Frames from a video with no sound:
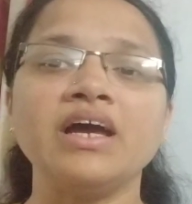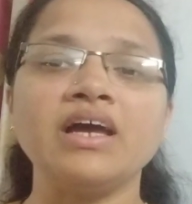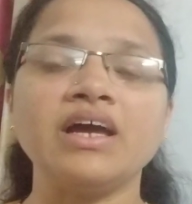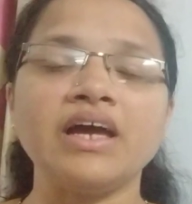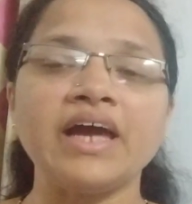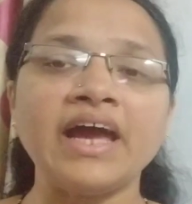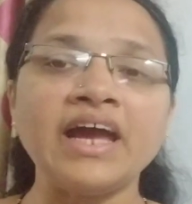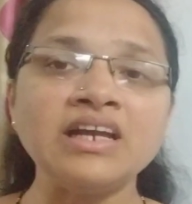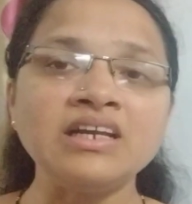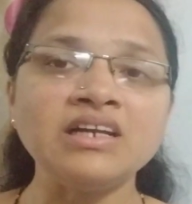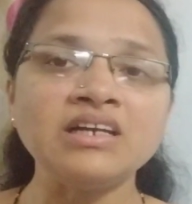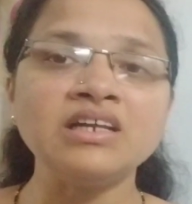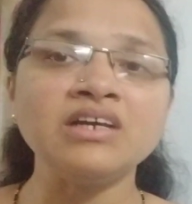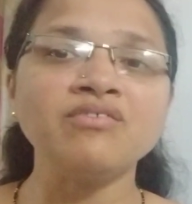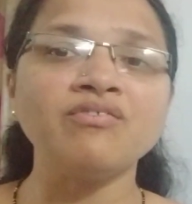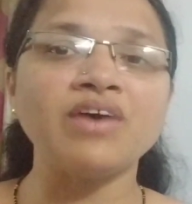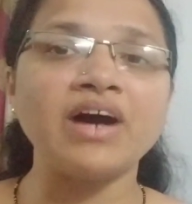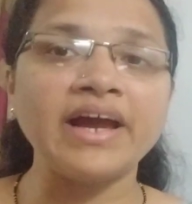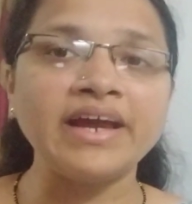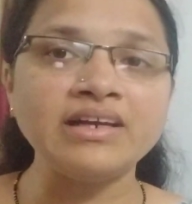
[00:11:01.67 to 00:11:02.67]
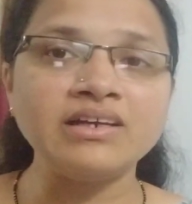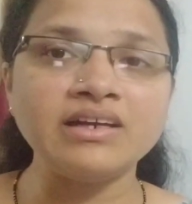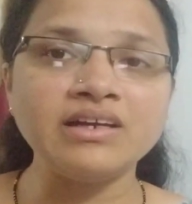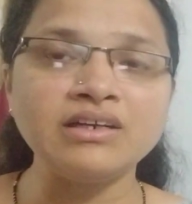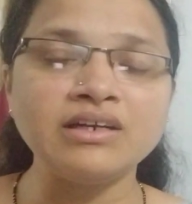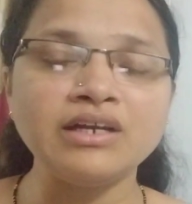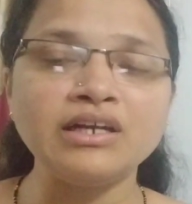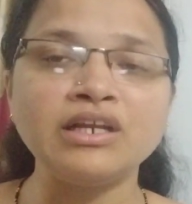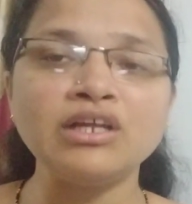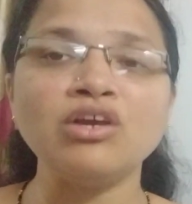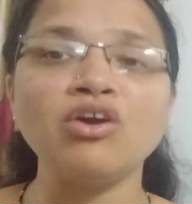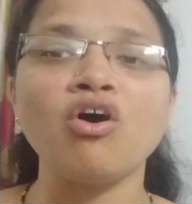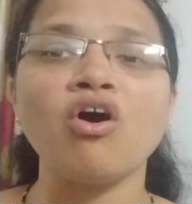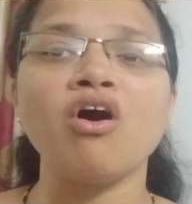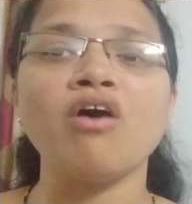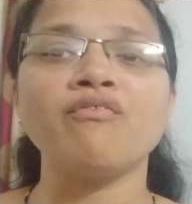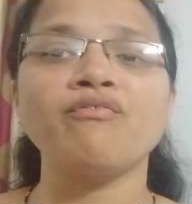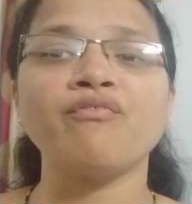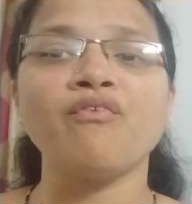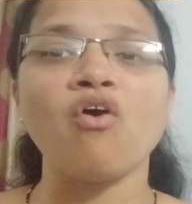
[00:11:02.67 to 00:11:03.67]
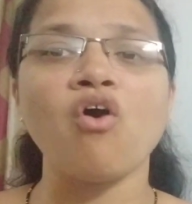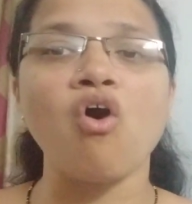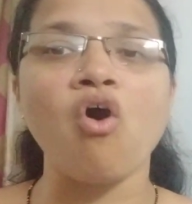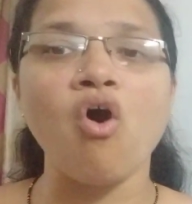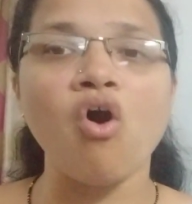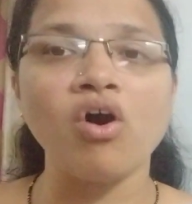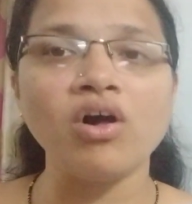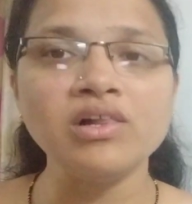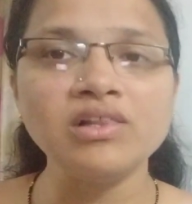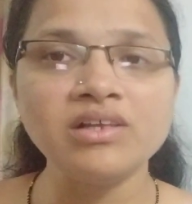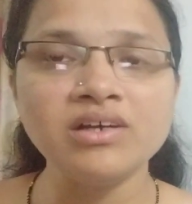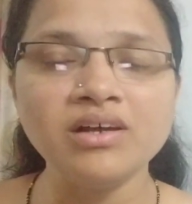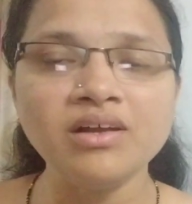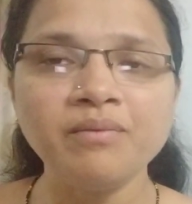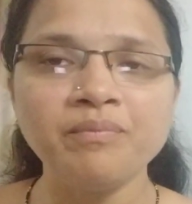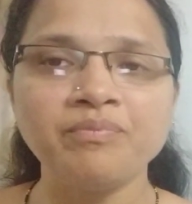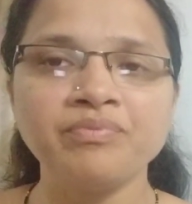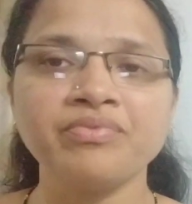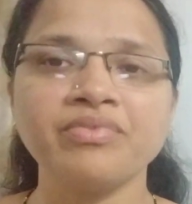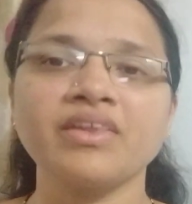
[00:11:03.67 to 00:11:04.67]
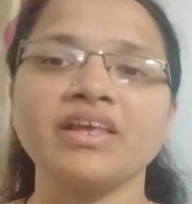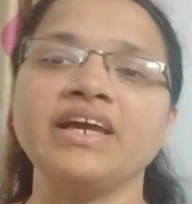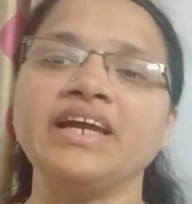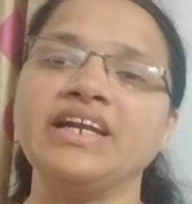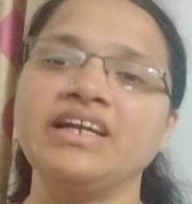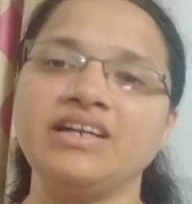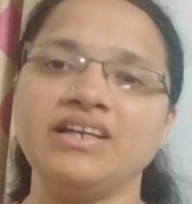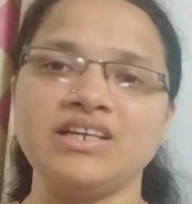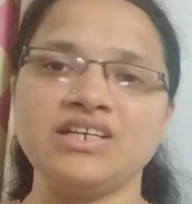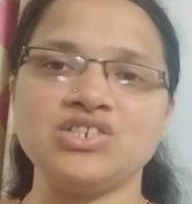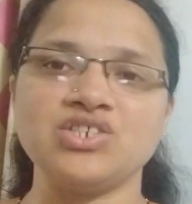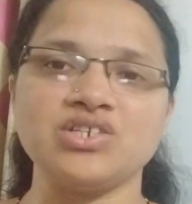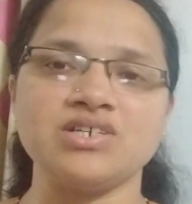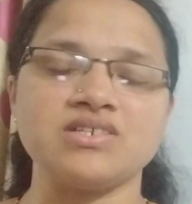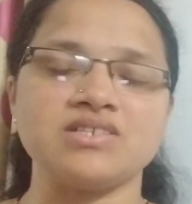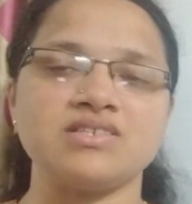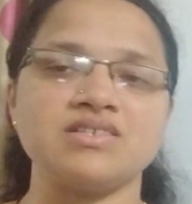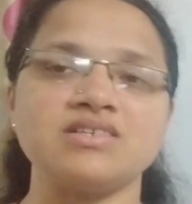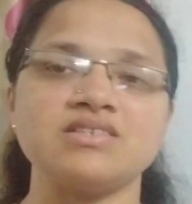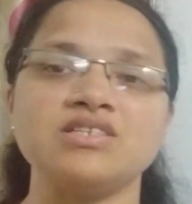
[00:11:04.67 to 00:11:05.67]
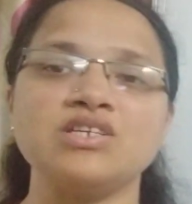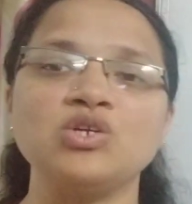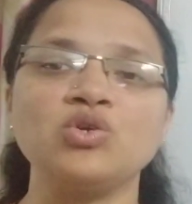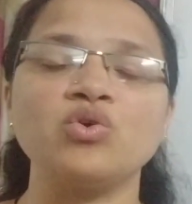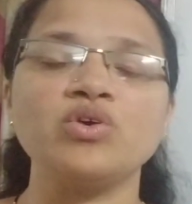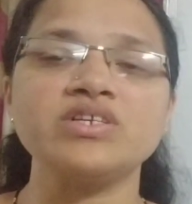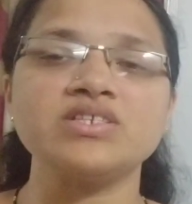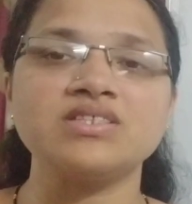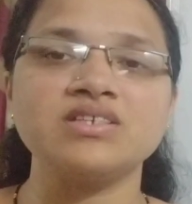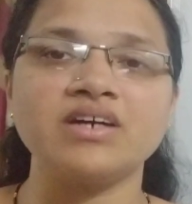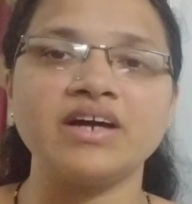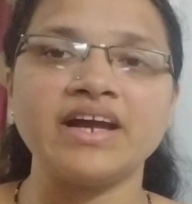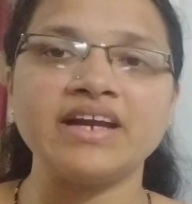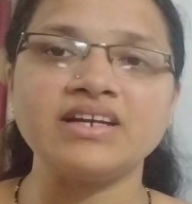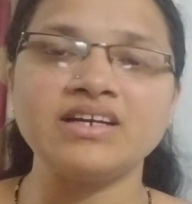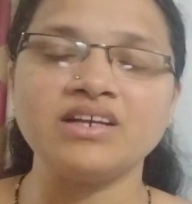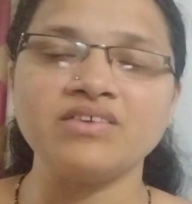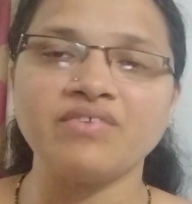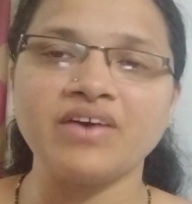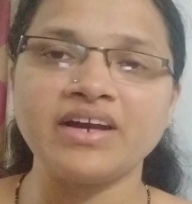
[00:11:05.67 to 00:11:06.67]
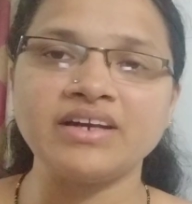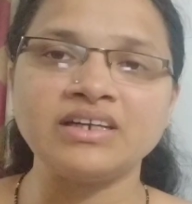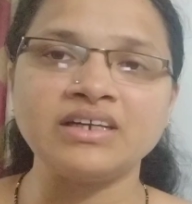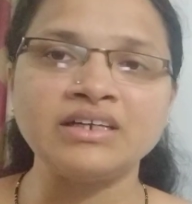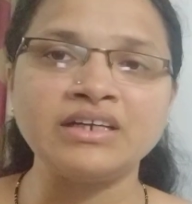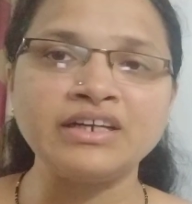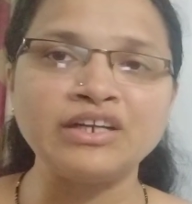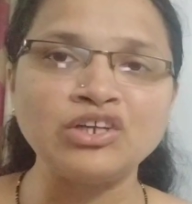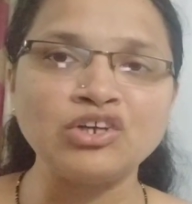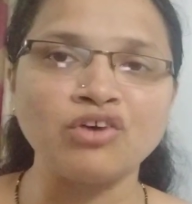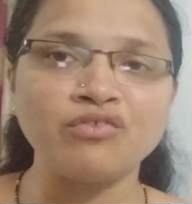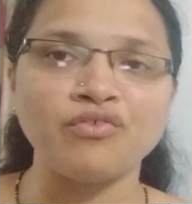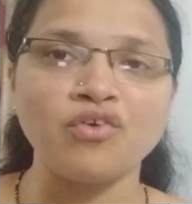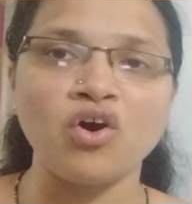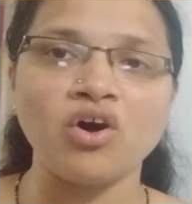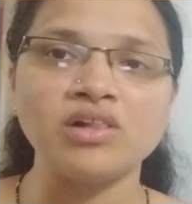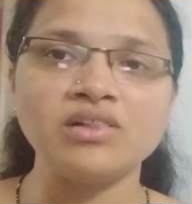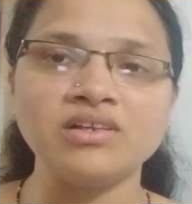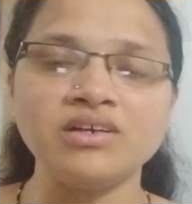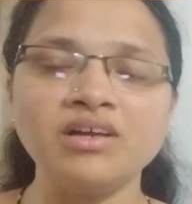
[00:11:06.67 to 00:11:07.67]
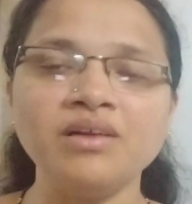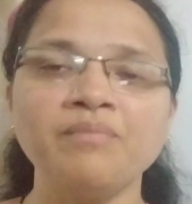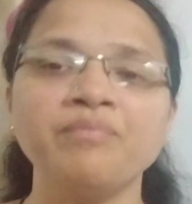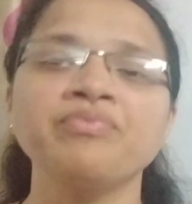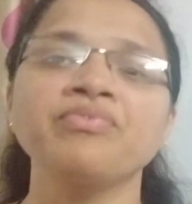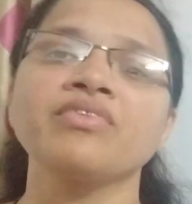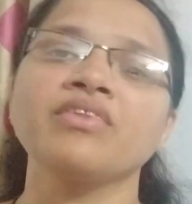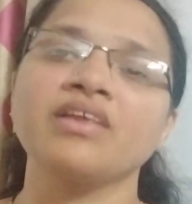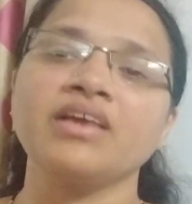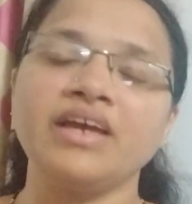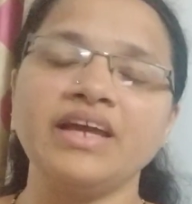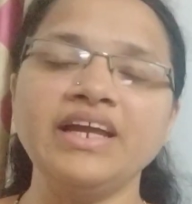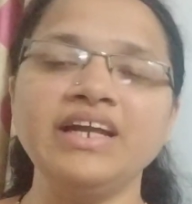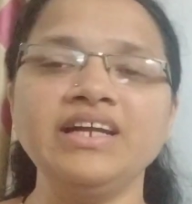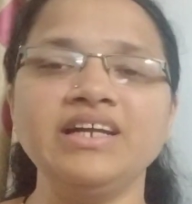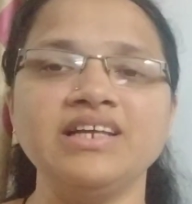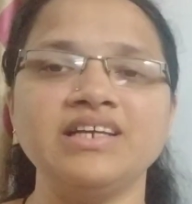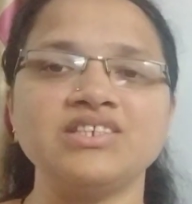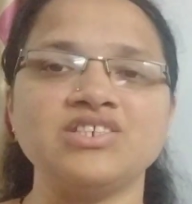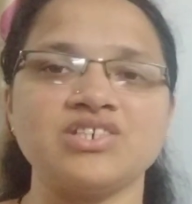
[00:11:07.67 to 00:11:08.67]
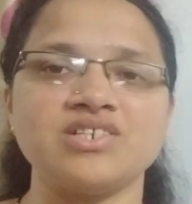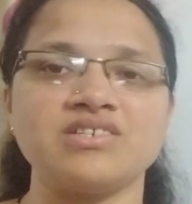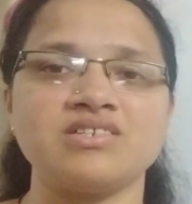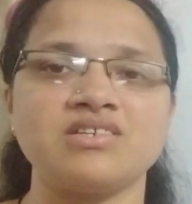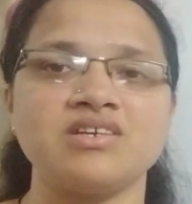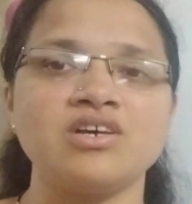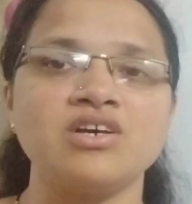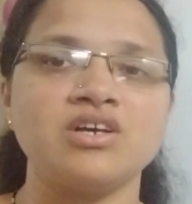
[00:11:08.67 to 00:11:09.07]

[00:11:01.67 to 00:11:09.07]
additive identity of all the integers. 0 is the additive identity of all the integers.